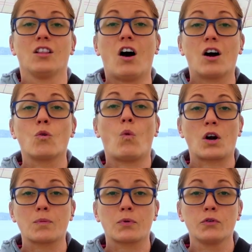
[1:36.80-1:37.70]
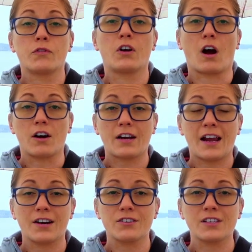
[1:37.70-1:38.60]
long waterproof guard
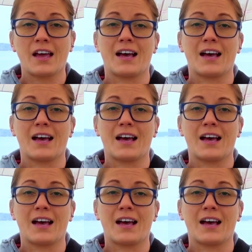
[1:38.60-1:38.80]
hairs,